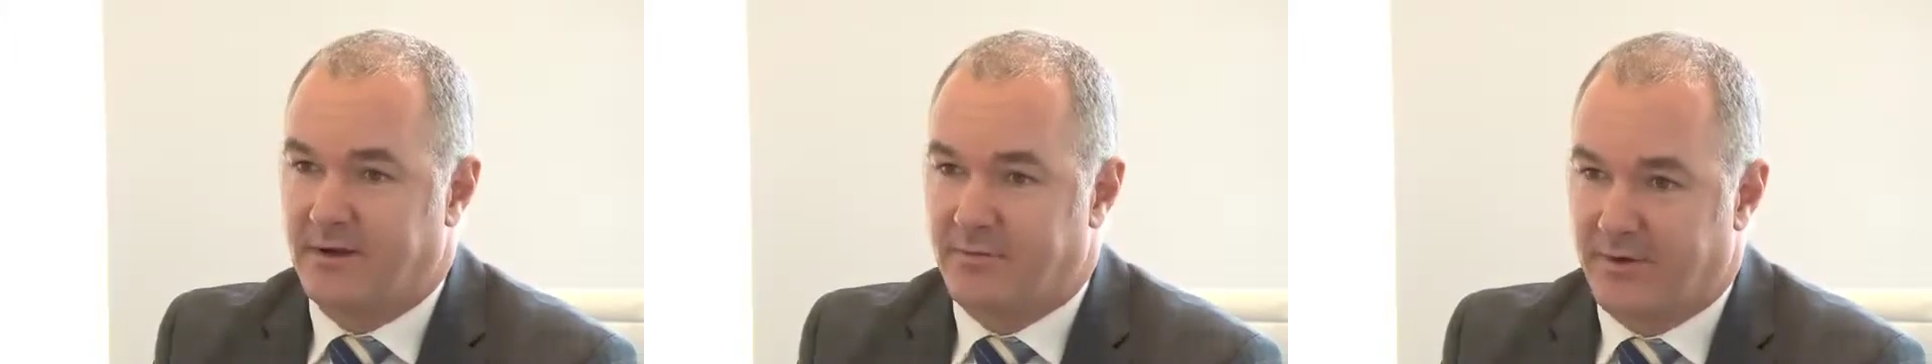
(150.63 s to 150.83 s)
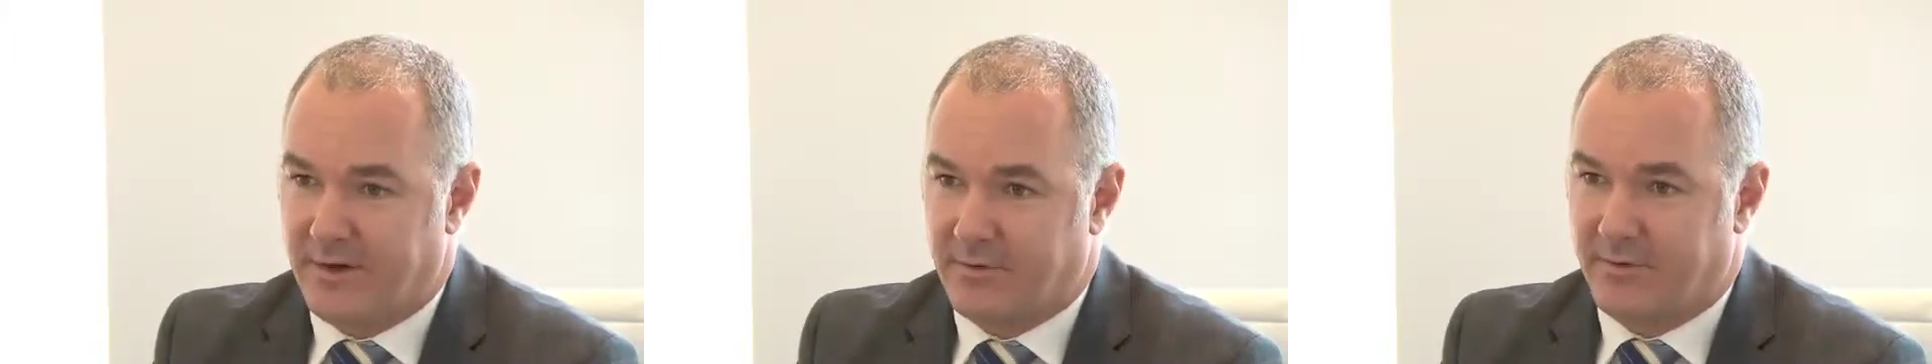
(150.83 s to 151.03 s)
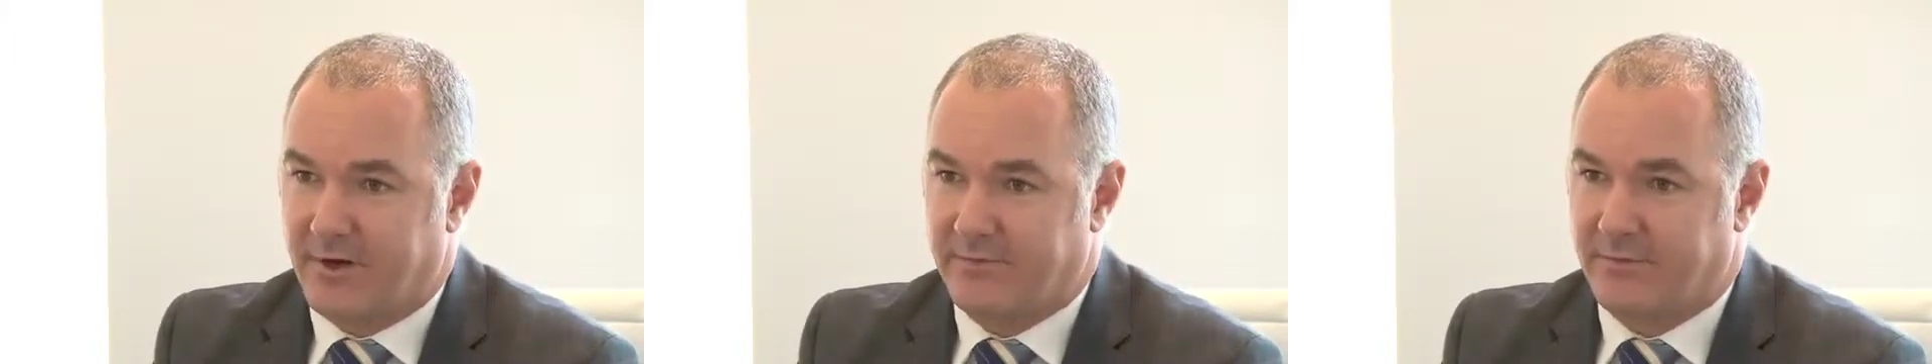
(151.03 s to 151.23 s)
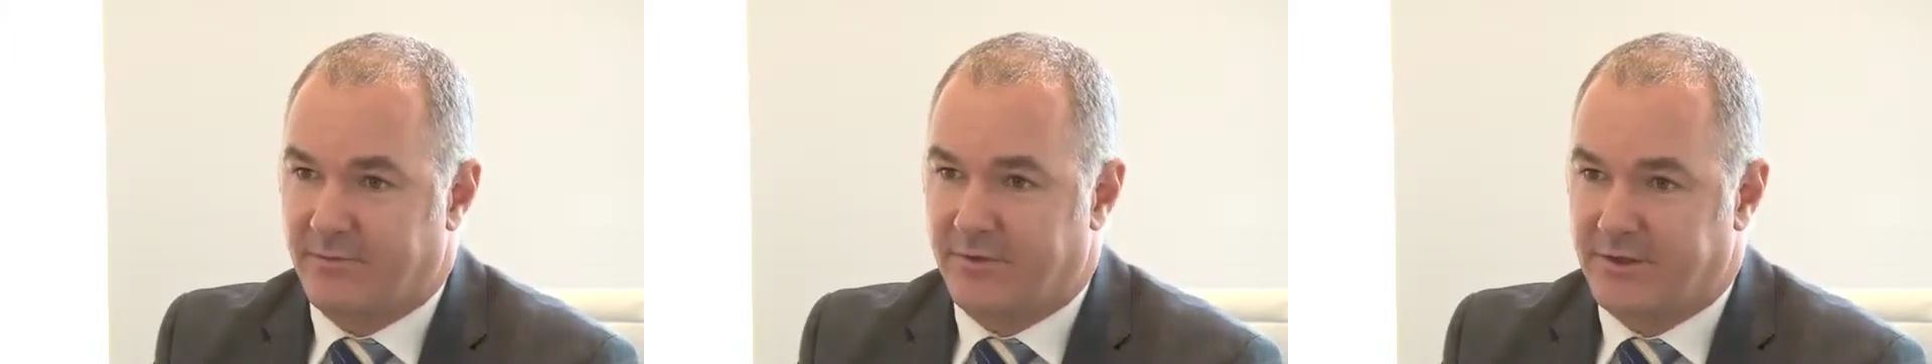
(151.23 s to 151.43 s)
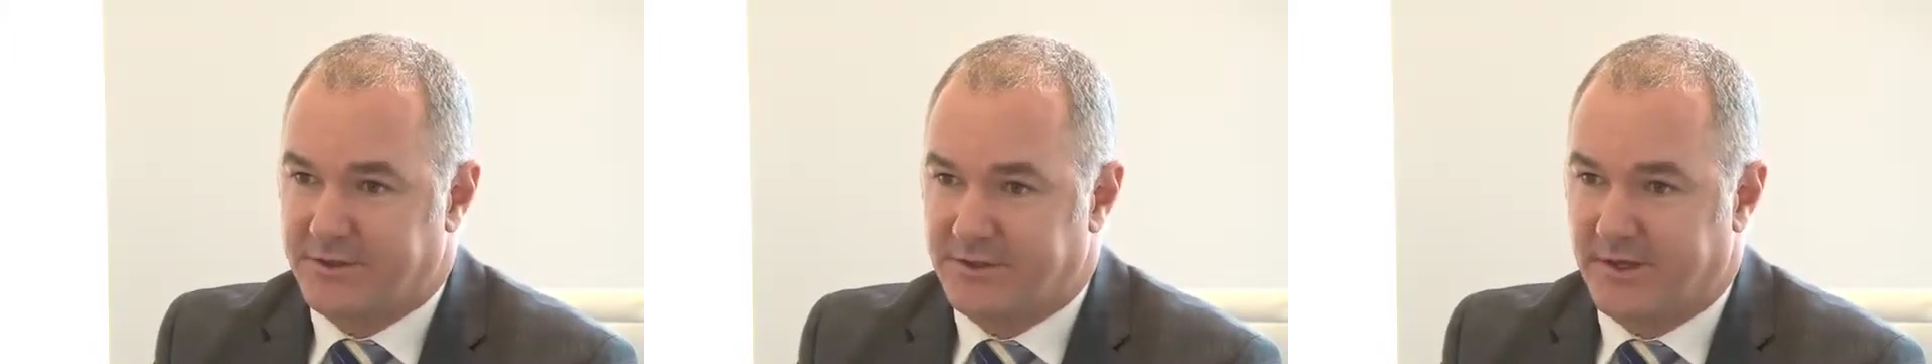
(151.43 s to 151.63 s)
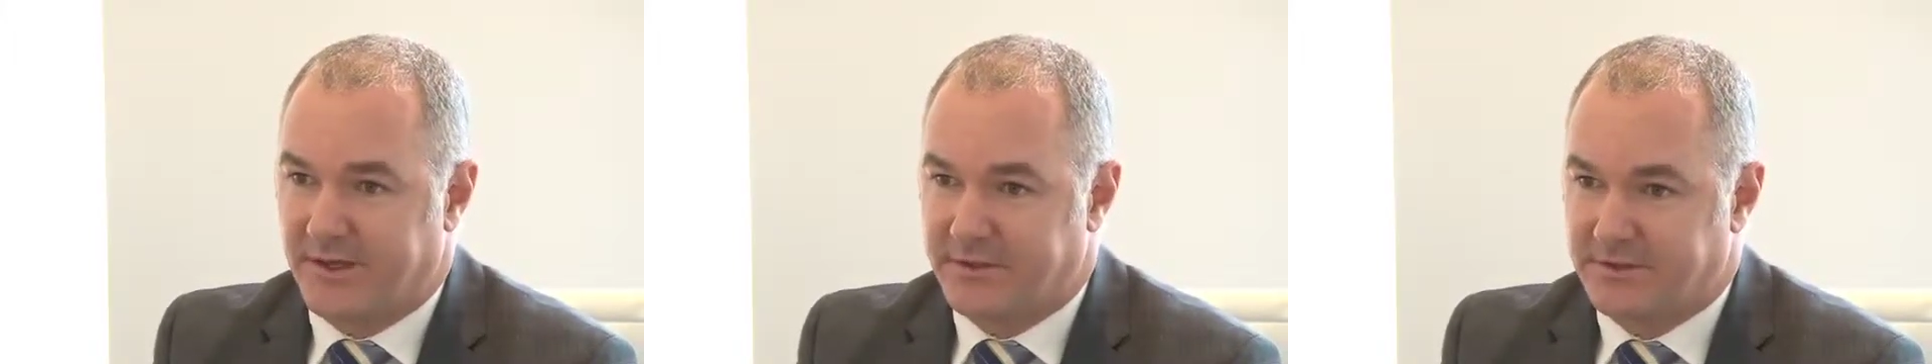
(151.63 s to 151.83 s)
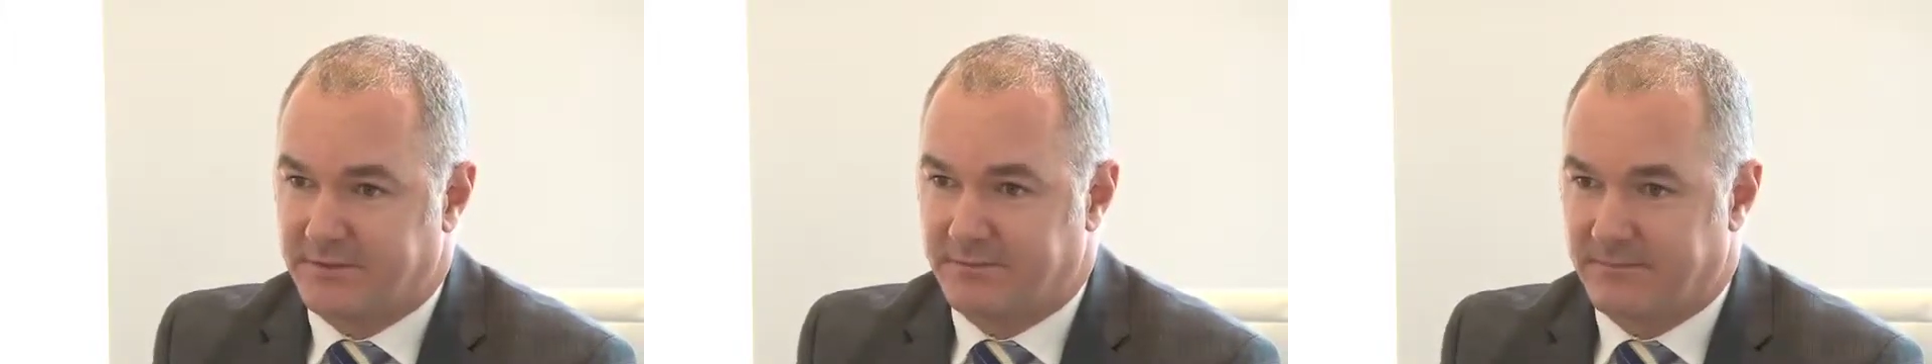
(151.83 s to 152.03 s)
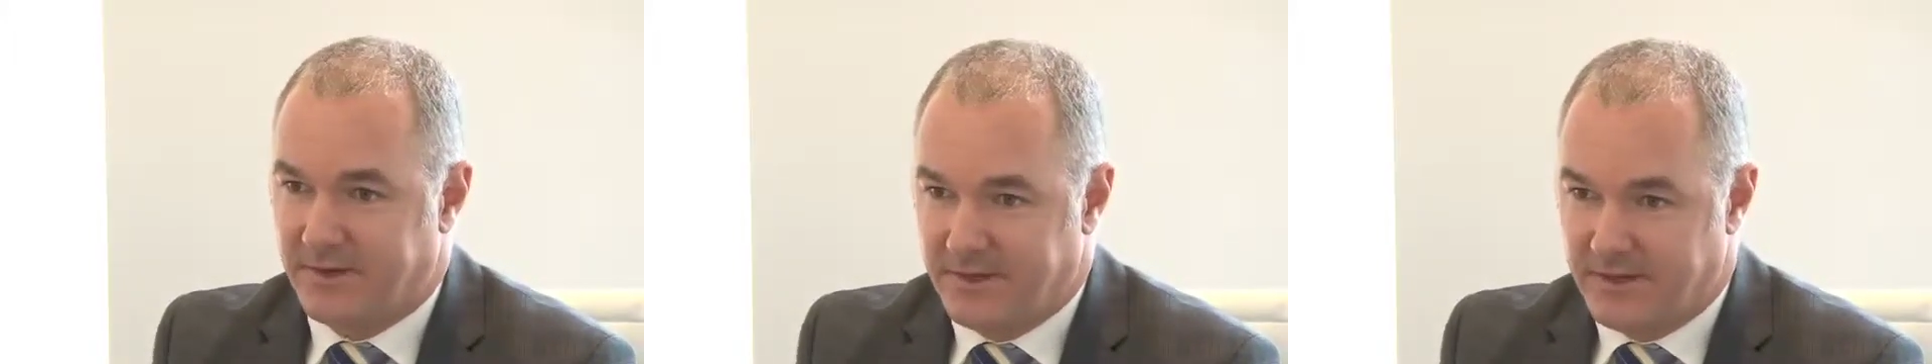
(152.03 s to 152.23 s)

greater rate of appreciation,